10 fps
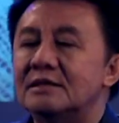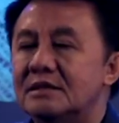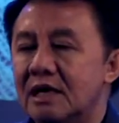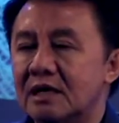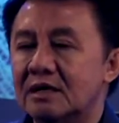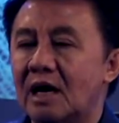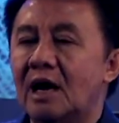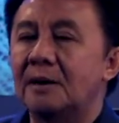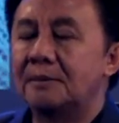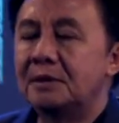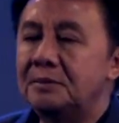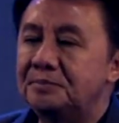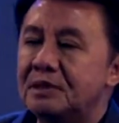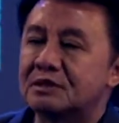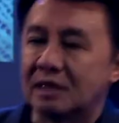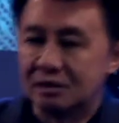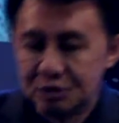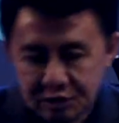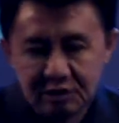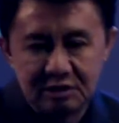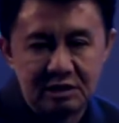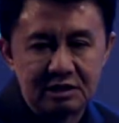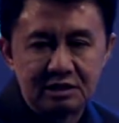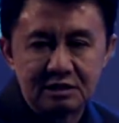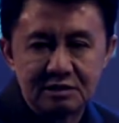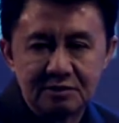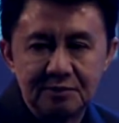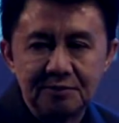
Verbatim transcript: That I represent Jesus.